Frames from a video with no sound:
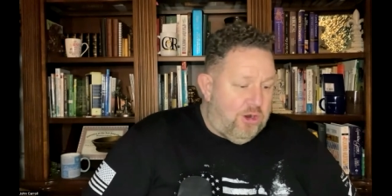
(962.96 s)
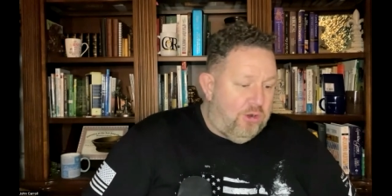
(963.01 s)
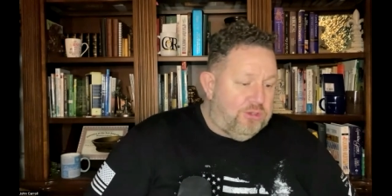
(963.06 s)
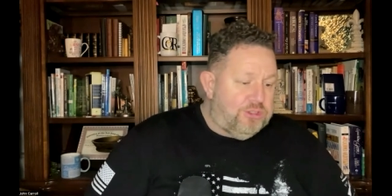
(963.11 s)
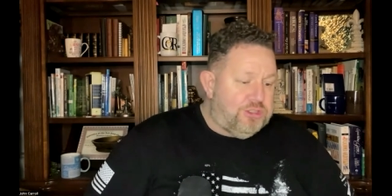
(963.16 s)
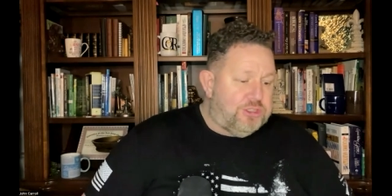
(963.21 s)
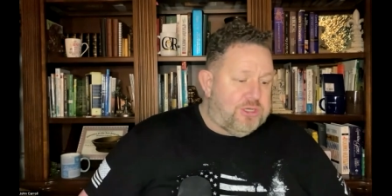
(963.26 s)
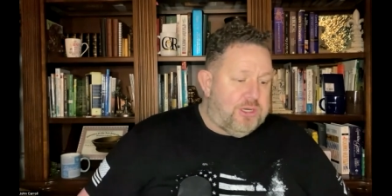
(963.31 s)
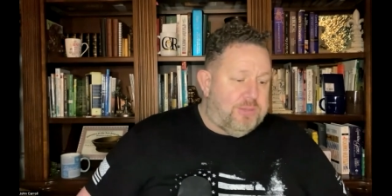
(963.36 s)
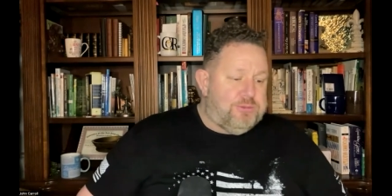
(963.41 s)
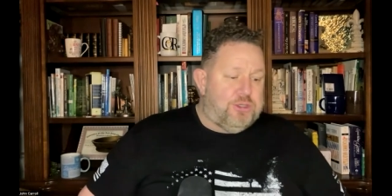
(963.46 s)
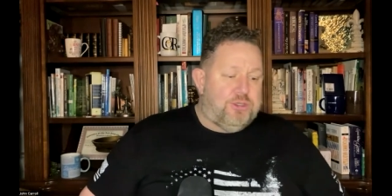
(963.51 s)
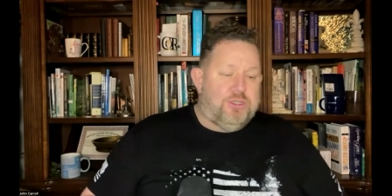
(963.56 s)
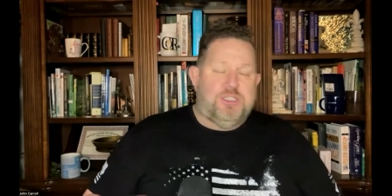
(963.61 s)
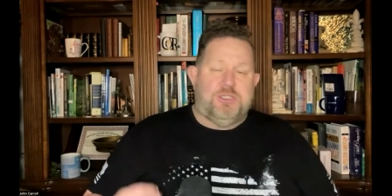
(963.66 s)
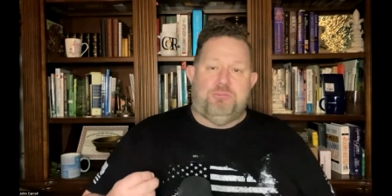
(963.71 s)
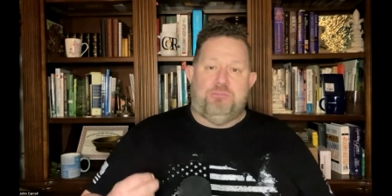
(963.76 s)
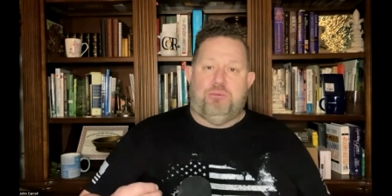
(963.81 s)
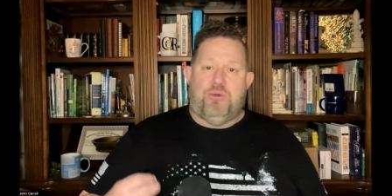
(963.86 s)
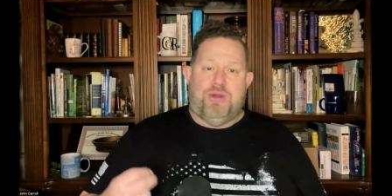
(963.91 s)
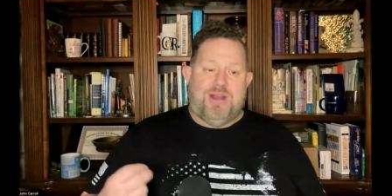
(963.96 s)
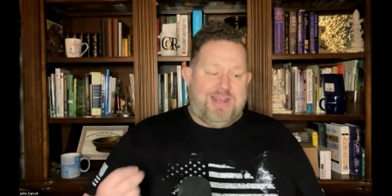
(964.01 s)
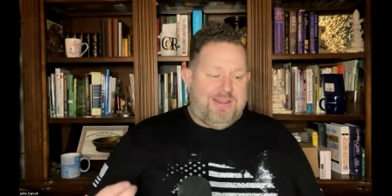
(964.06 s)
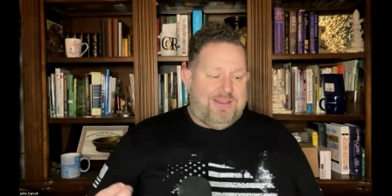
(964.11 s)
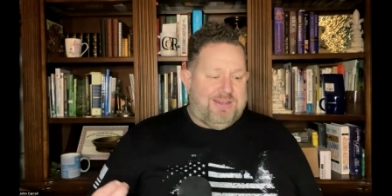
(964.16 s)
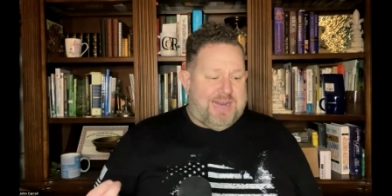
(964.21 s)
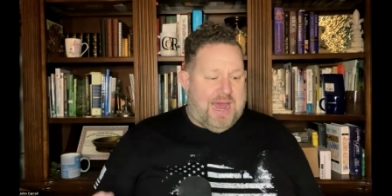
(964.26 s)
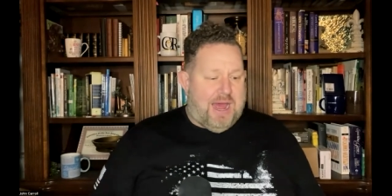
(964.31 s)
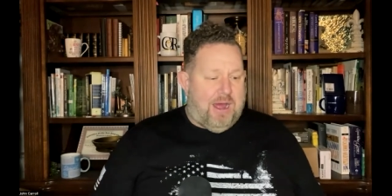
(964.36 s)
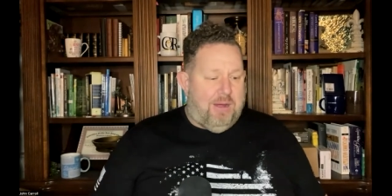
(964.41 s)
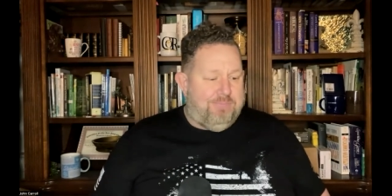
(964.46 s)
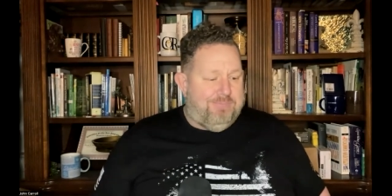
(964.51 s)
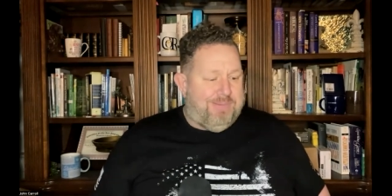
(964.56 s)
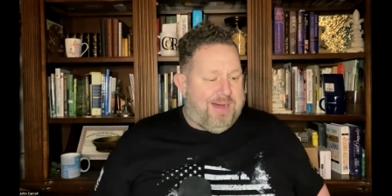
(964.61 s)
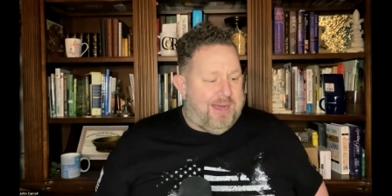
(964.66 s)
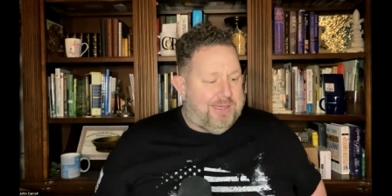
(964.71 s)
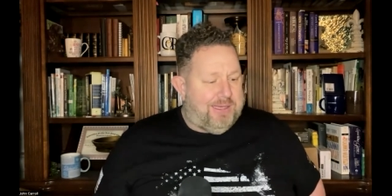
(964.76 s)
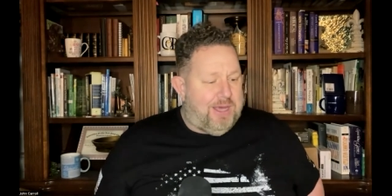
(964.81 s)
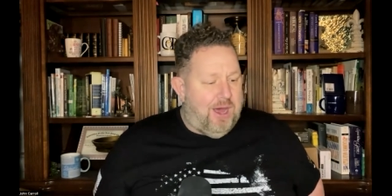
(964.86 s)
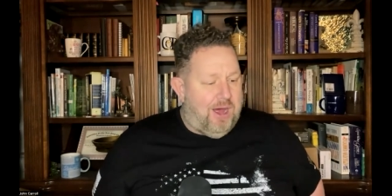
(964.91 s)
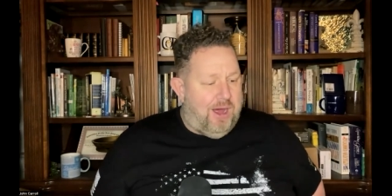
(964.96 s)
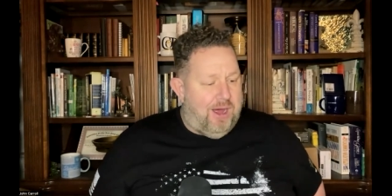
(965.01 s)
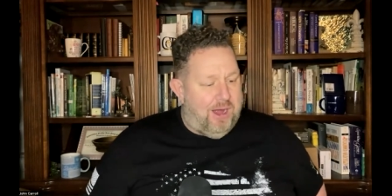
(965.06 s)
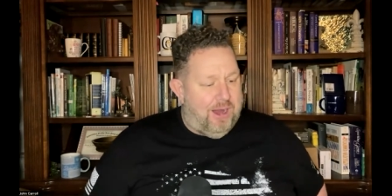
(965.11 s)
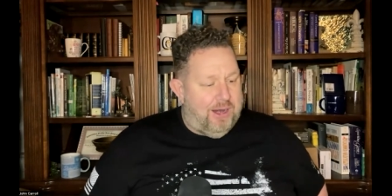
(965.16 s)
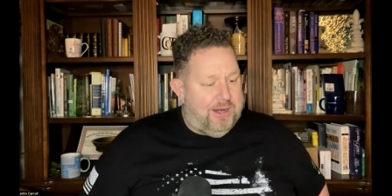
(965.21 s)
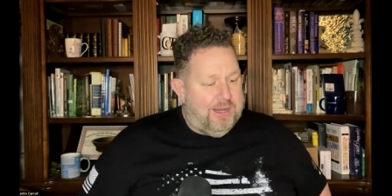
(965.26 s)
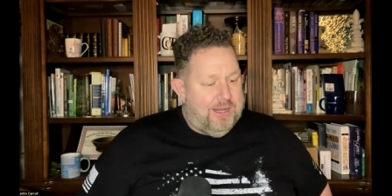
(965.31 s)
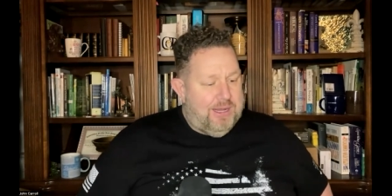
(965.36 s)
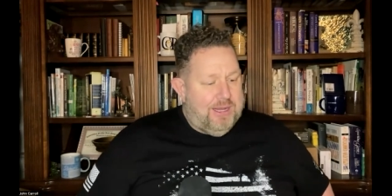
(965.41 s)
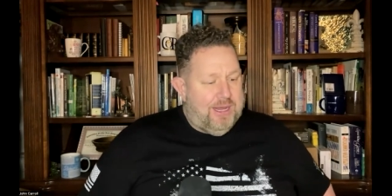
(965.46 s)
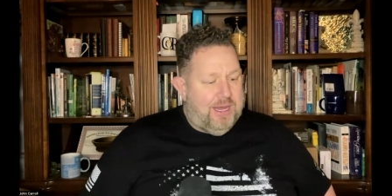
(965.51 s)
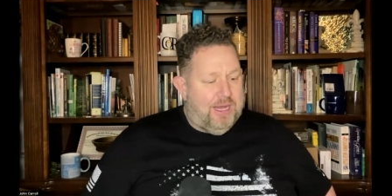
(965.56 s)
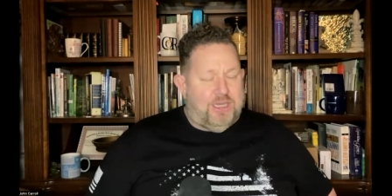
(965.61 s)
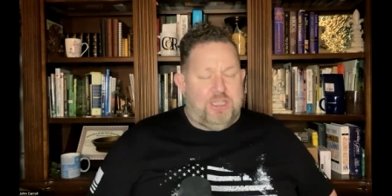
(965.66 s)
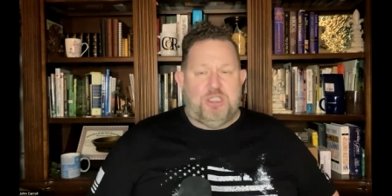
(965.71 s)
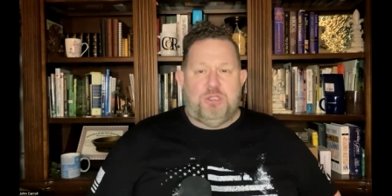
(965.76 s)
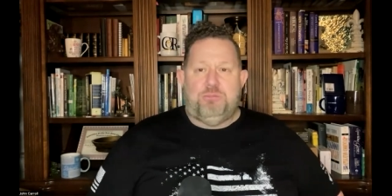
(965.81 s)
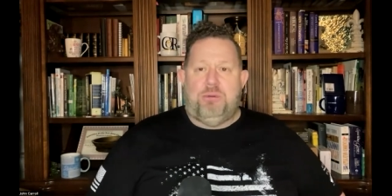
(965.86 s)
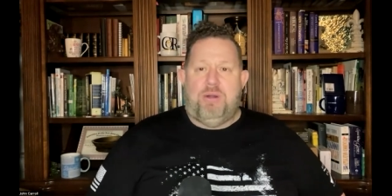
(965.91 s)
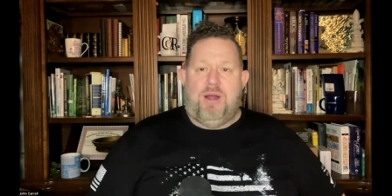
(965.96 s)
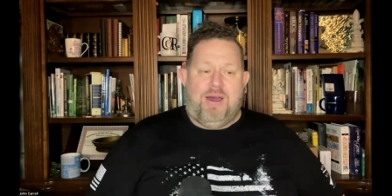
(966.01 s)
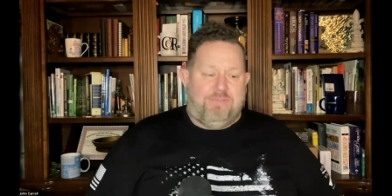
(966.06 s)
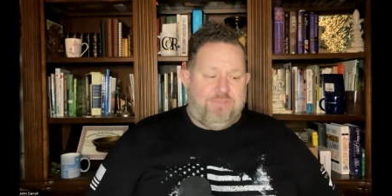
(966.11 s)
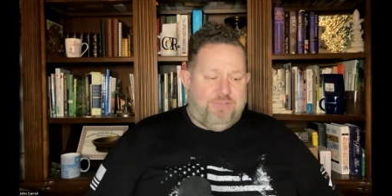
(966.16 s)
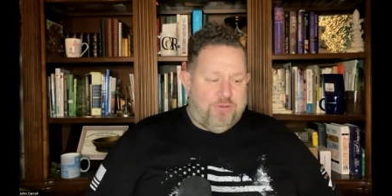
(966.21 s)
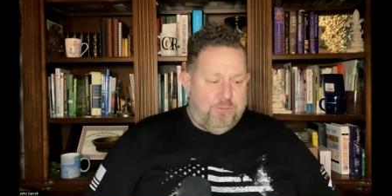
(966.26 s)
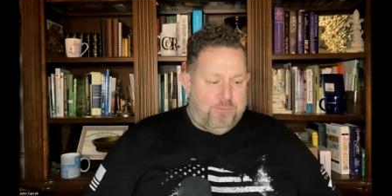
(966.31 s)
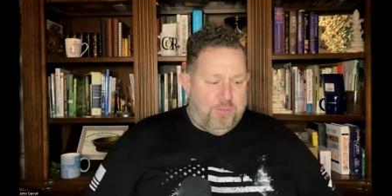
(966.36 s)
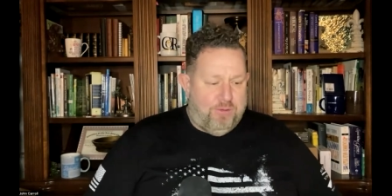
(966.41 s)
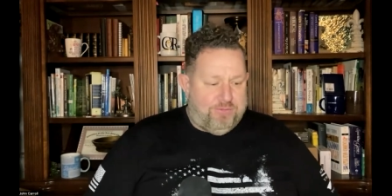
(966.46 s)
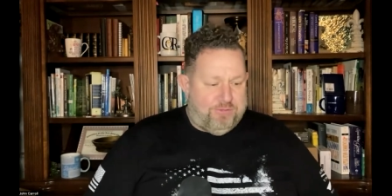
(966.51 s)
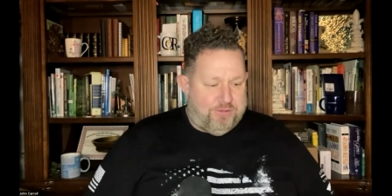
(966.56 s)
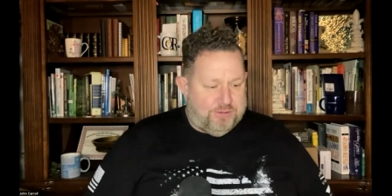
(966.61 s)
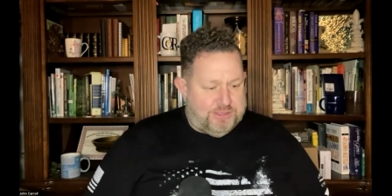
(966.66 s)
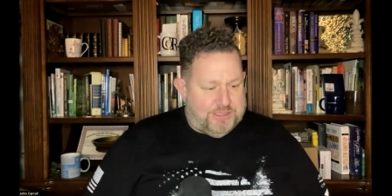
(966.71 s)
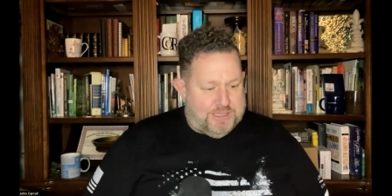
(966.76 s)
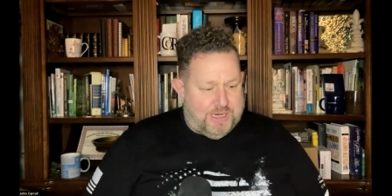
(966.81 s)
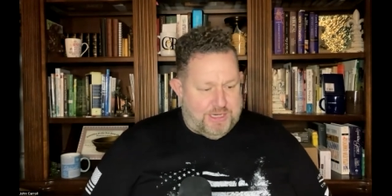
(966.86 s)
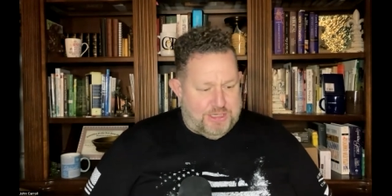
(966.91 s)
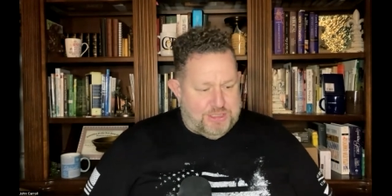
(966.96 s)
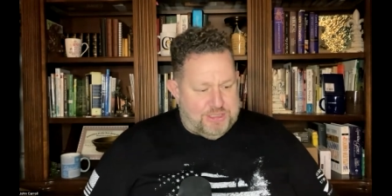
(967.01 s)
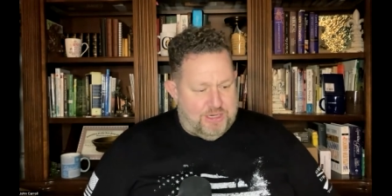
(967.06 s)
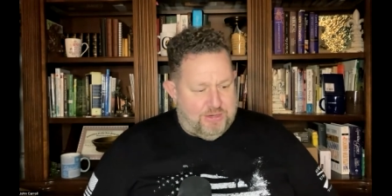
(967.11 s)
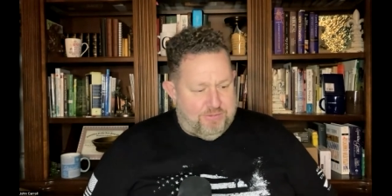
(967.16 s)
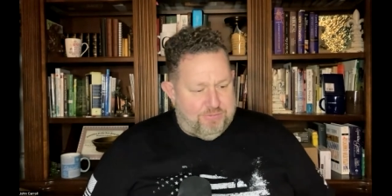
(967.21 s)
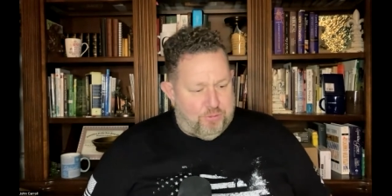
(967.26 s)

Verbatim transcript: all scripture is breathed out by God and is profitable for teaching,